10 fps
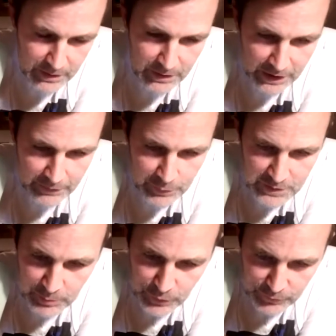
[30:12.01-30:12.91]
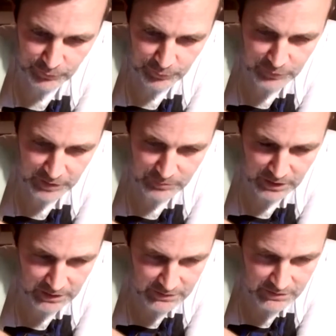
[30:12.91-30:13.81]
And if you expose for 15
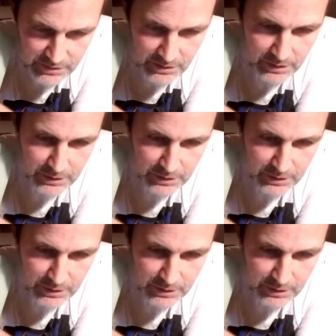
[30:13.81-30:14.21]
minutes,